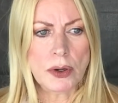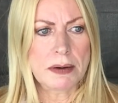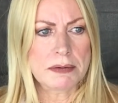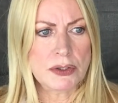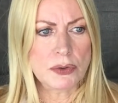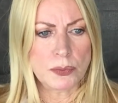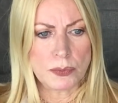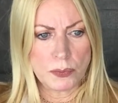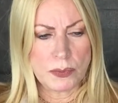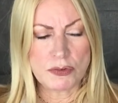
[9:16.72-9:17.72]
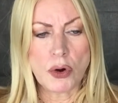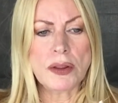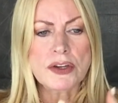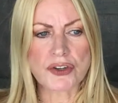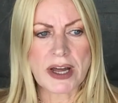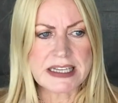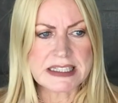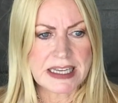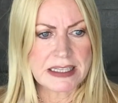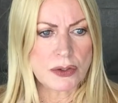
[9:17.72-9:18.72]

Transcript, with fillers: you know, we've got the dry skin